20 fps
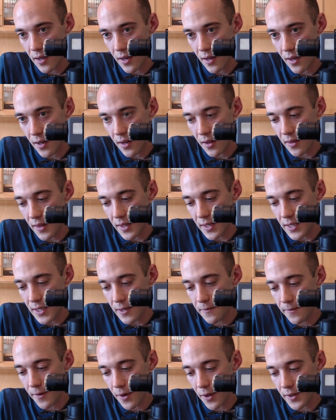the
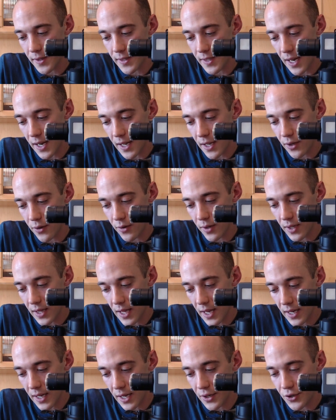default setting you can
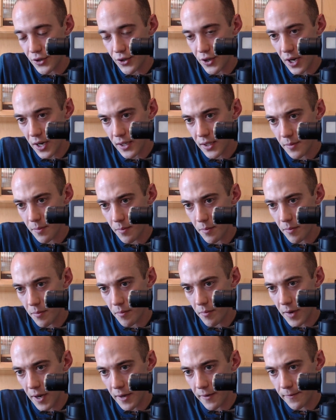like adjust
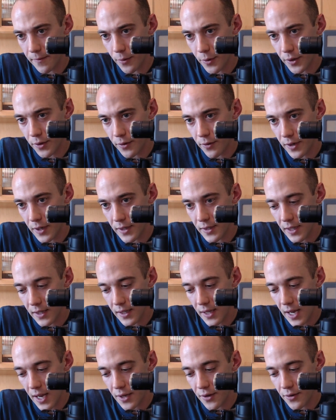by 4 degrees like
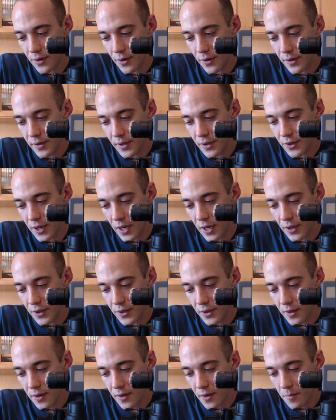that. You notice it changed.
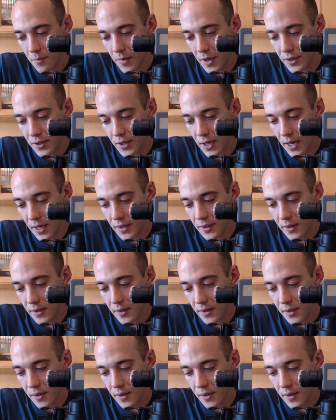Pitch axis.